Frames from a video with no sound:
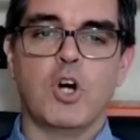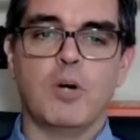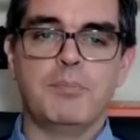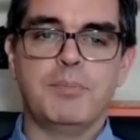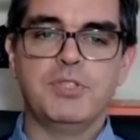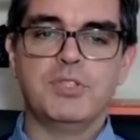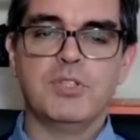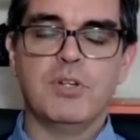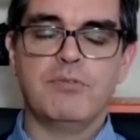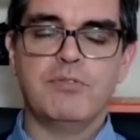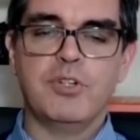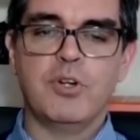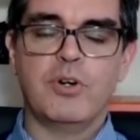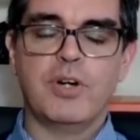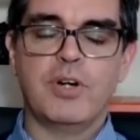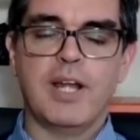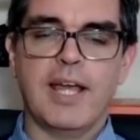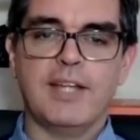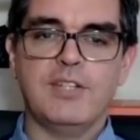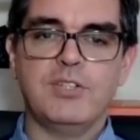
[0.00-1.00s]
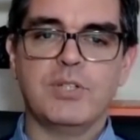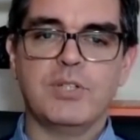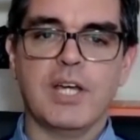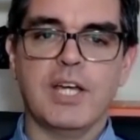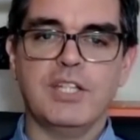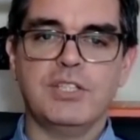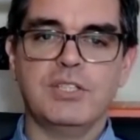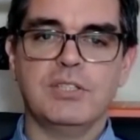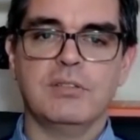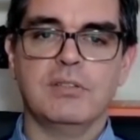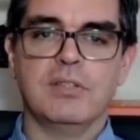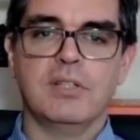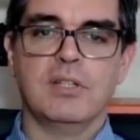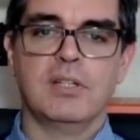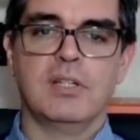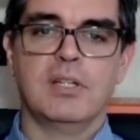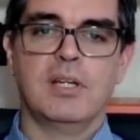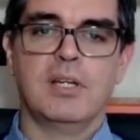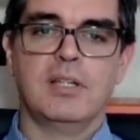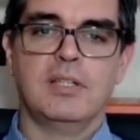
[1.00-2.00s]
Copies of your education
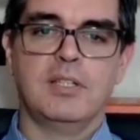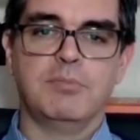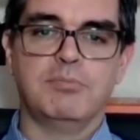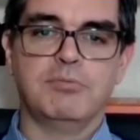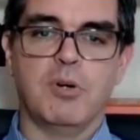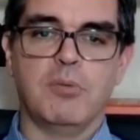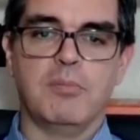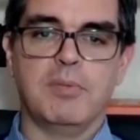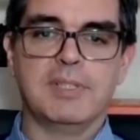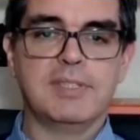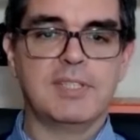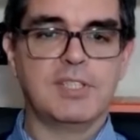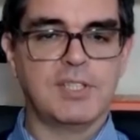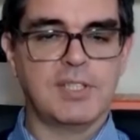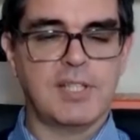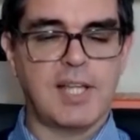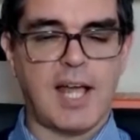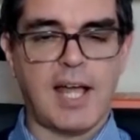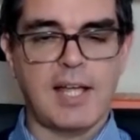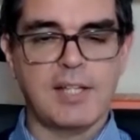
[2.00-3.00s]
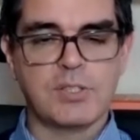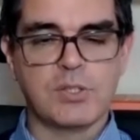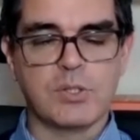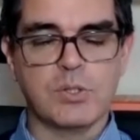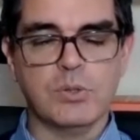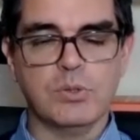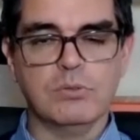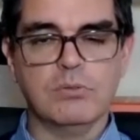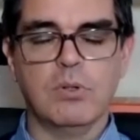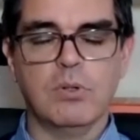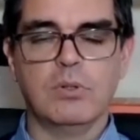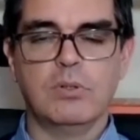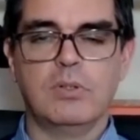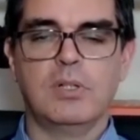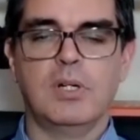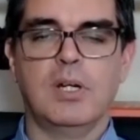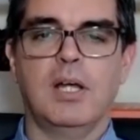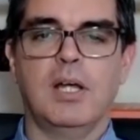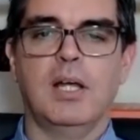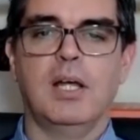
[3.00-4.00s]
diploma, such as high school
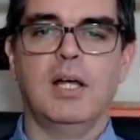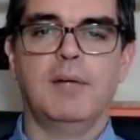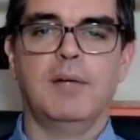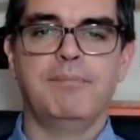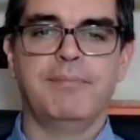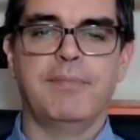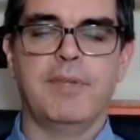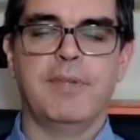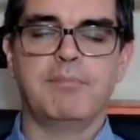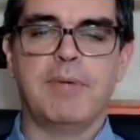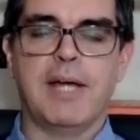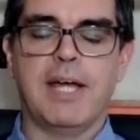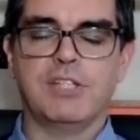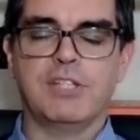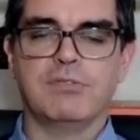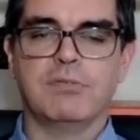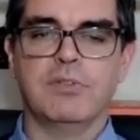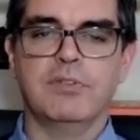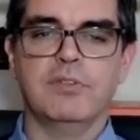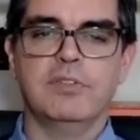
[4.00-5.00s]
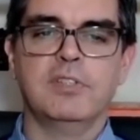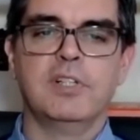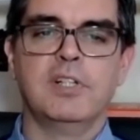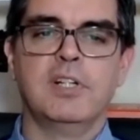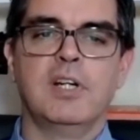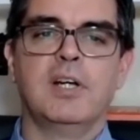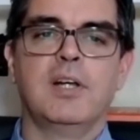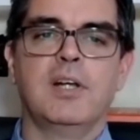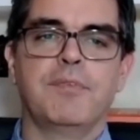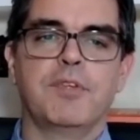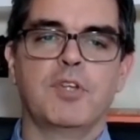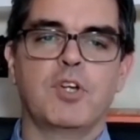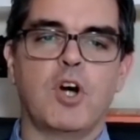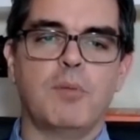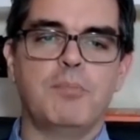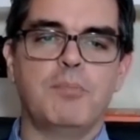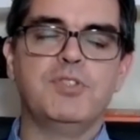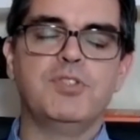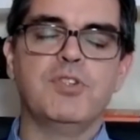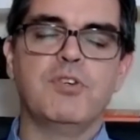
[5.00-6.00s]
or the bachelor,
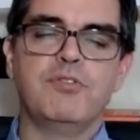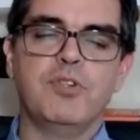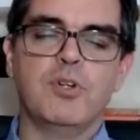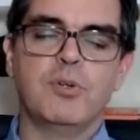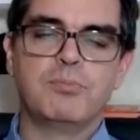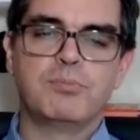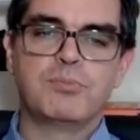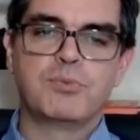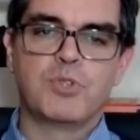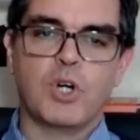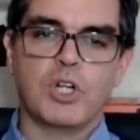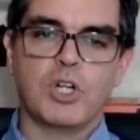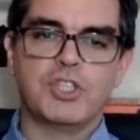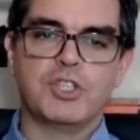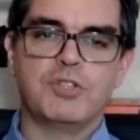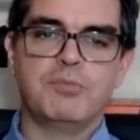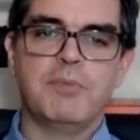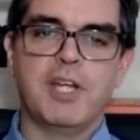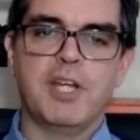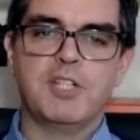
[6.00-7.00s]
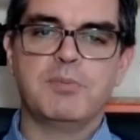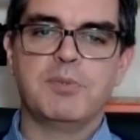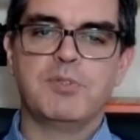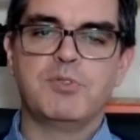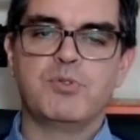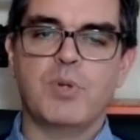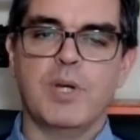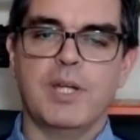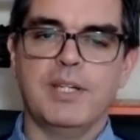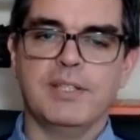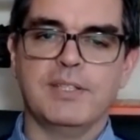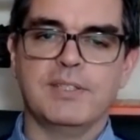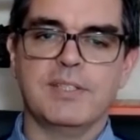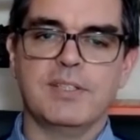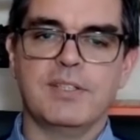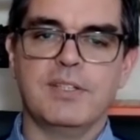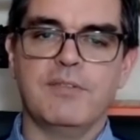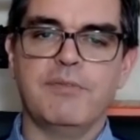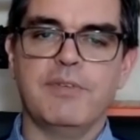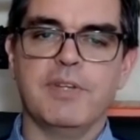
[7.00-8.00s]
copies of your project management training
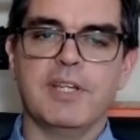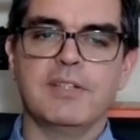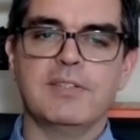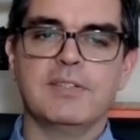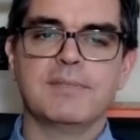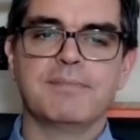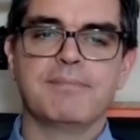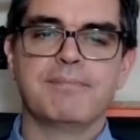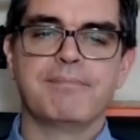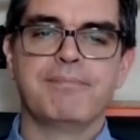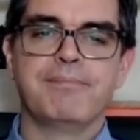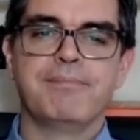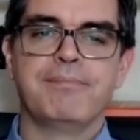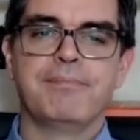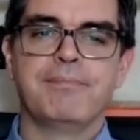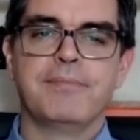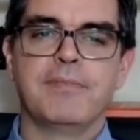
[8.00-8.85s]
certificates,